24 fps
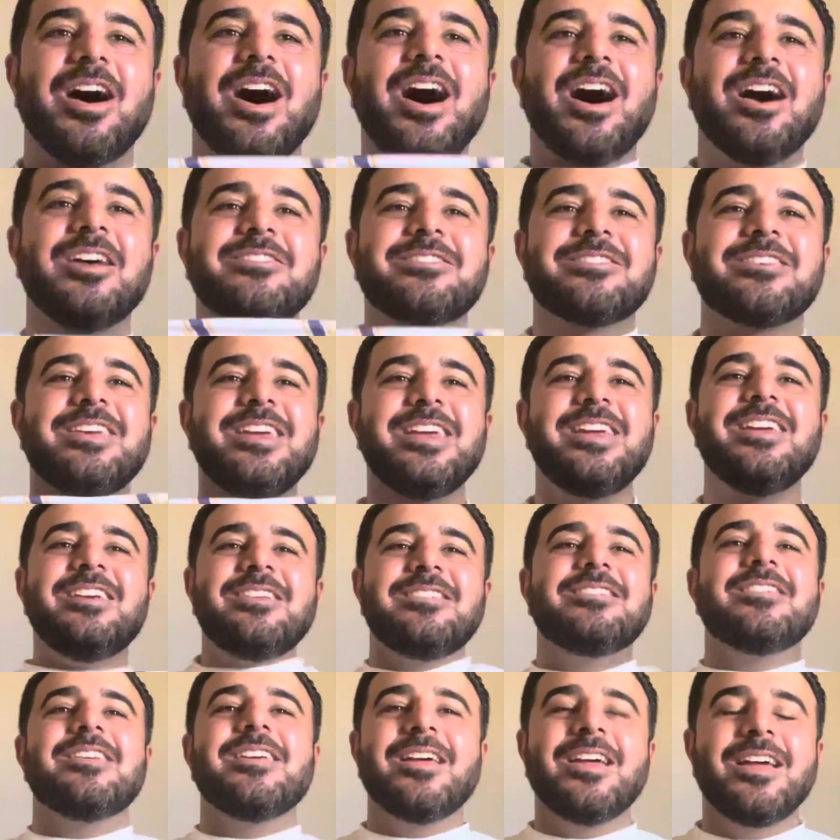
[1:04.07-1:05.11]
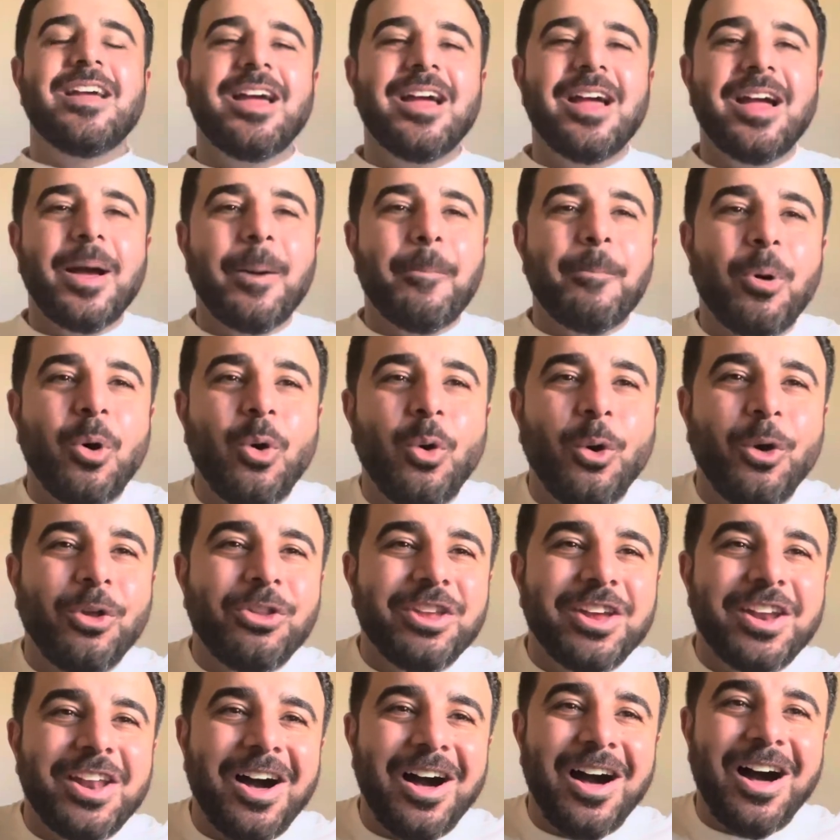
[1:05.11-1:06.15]
Huskies pulled
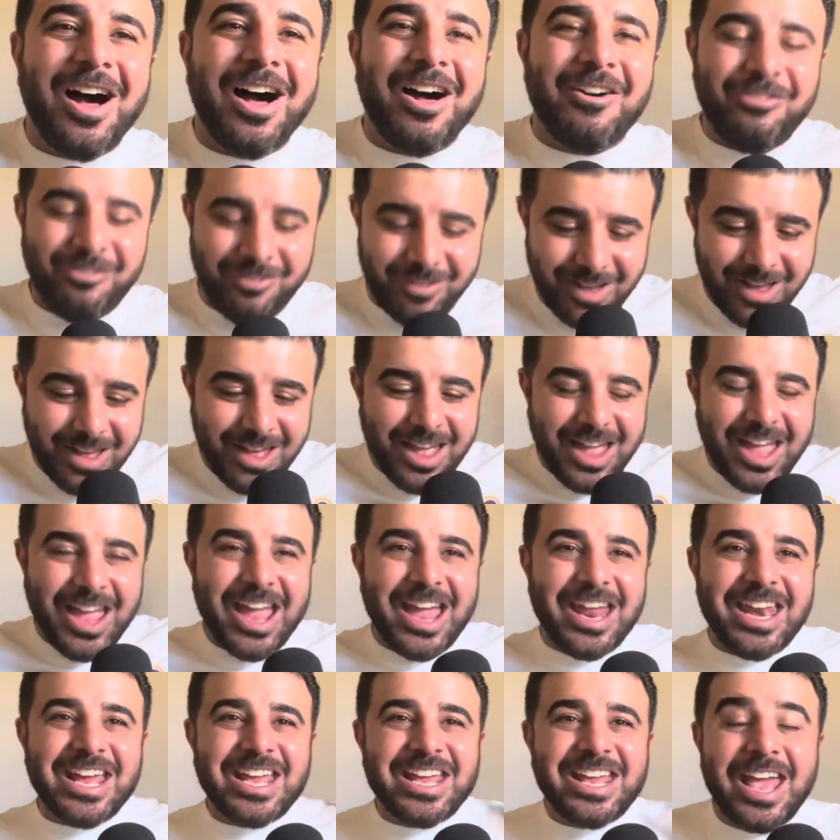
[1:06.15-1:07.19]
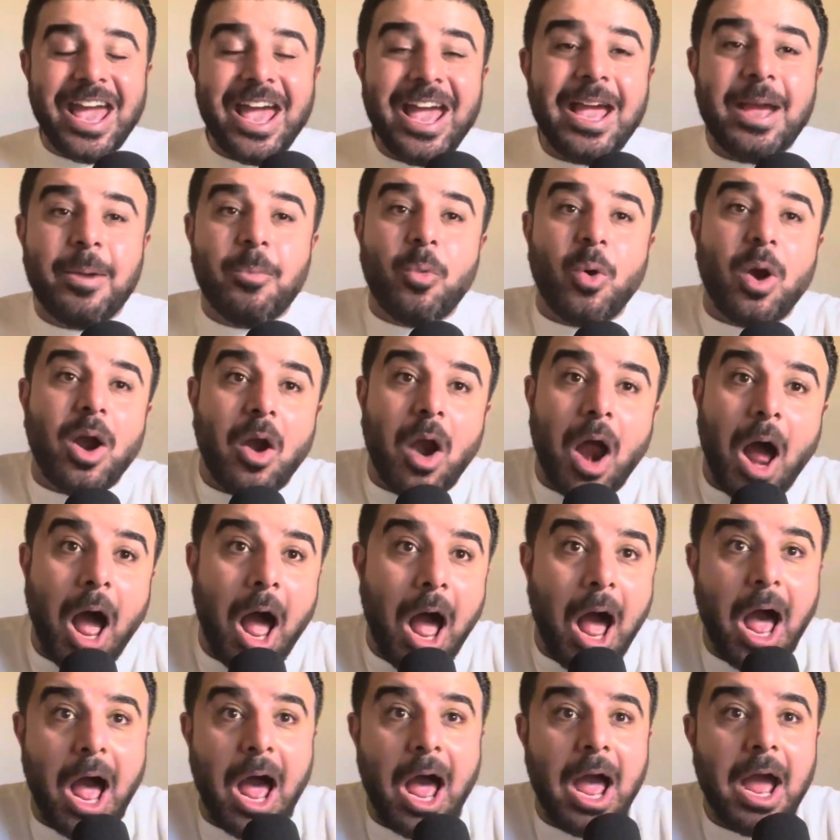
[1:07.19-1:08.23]
it off in a game where
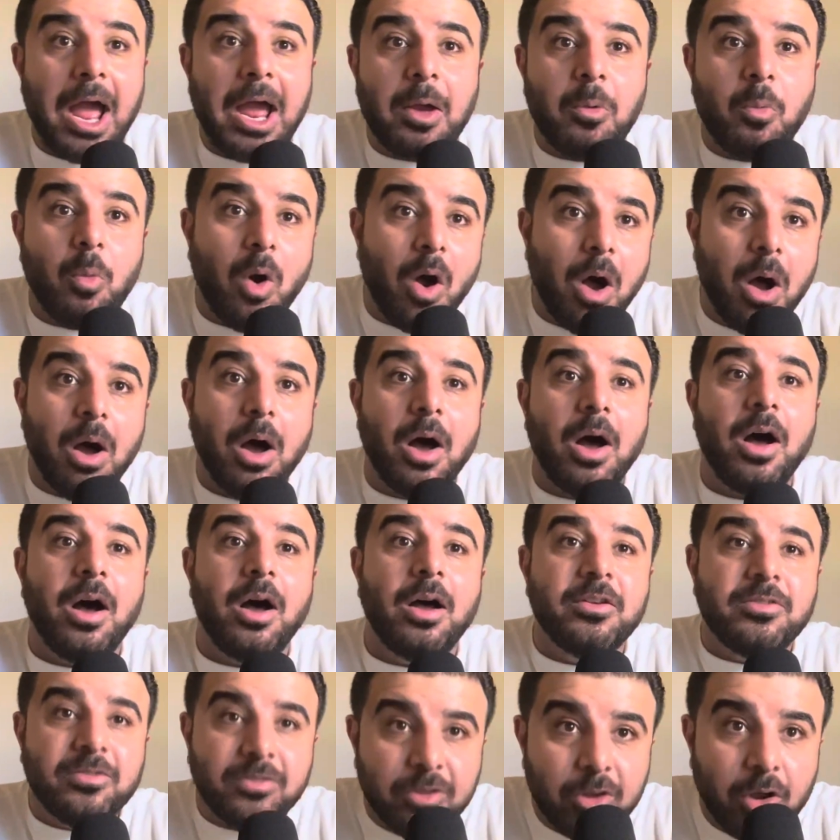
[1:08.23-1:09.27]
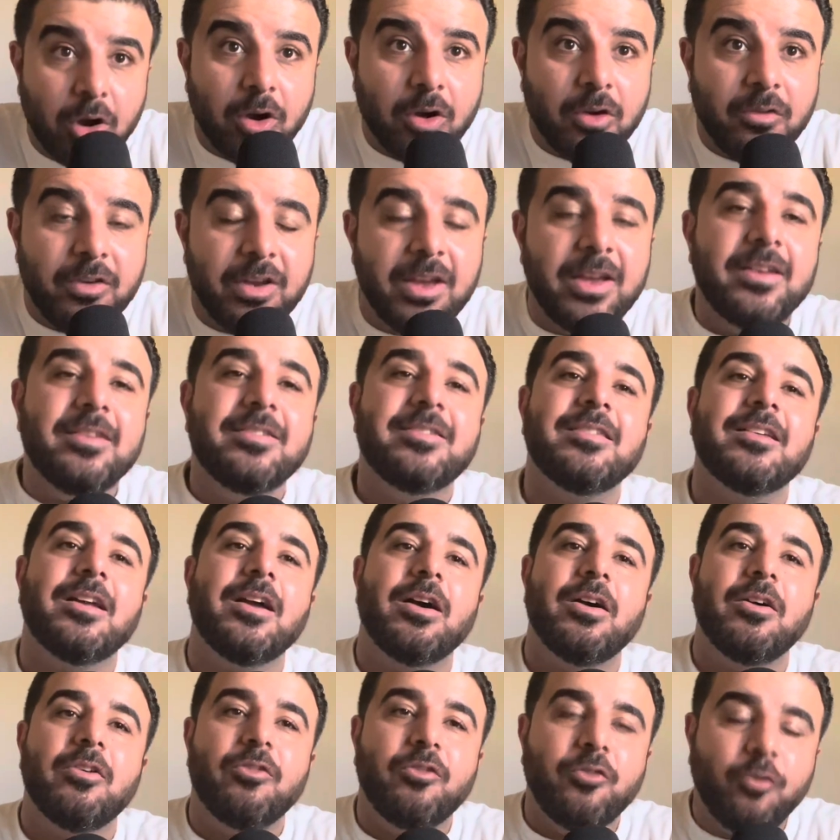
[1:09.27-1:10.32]
I was nervous
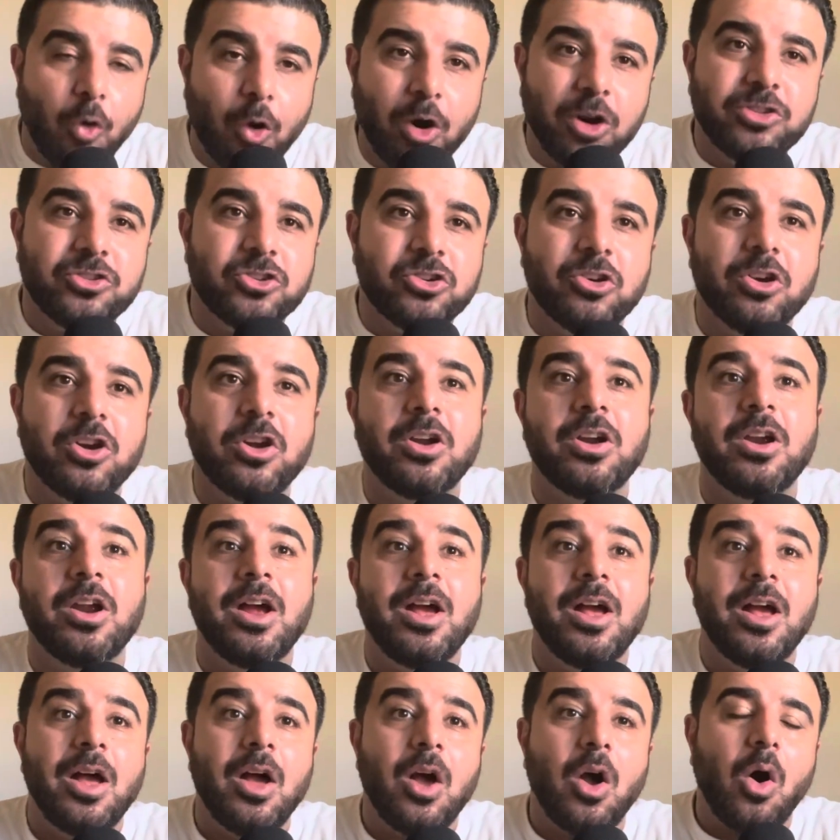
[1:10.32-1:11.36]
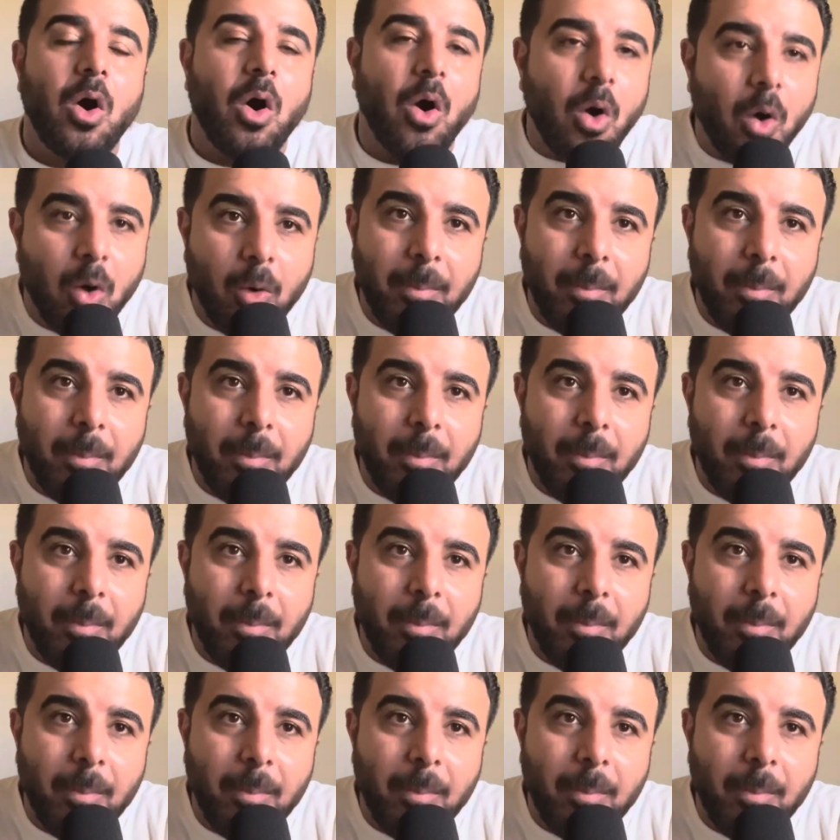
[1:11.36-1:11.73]
for sure. Oh,